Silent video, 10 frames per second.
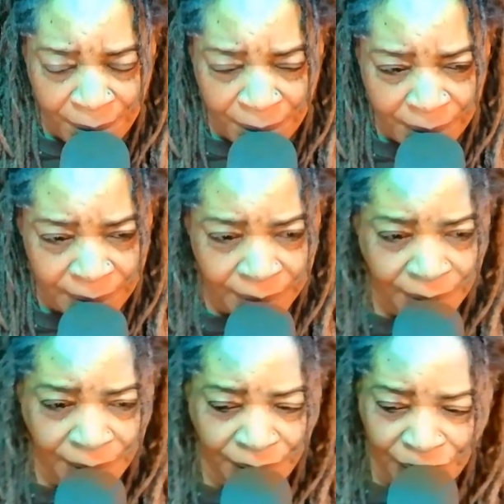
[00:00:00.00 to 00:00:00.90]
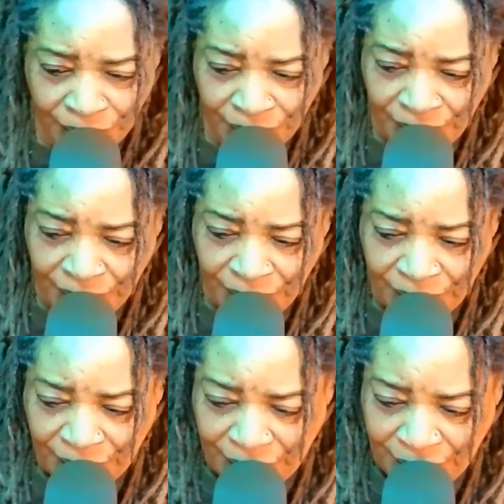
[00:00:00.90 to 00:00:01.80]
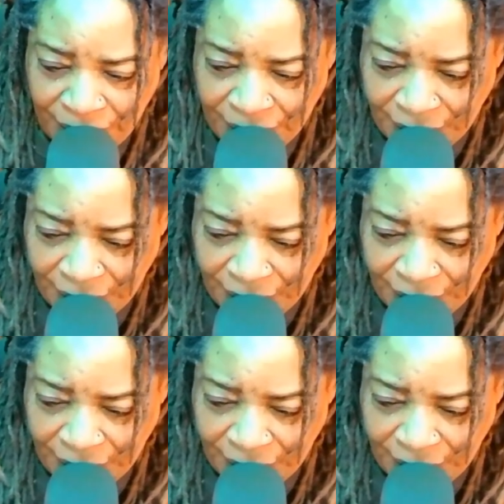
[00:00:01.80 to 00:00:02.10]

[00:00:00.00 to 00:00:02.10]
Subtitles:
[no speech]